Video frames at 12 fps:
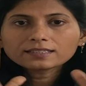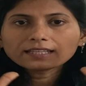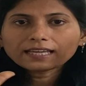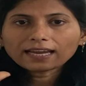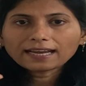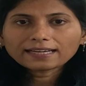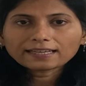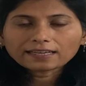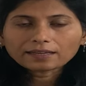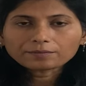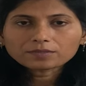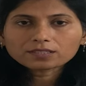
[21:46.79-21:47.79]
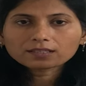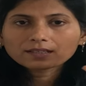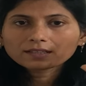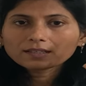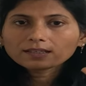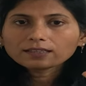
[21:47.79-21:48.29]
the 8 limbs.
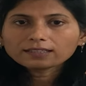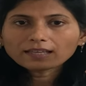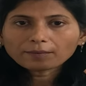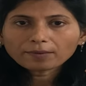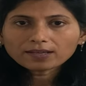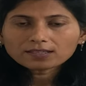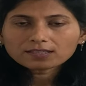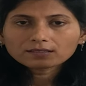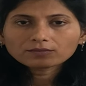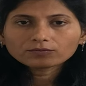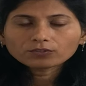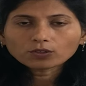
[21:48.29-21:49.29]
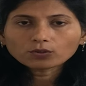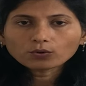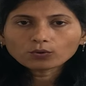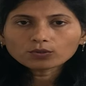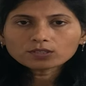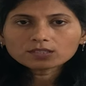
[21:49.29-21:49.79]
Yamas, the
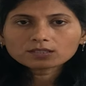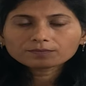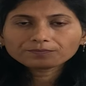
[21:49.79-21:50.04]
don'ts,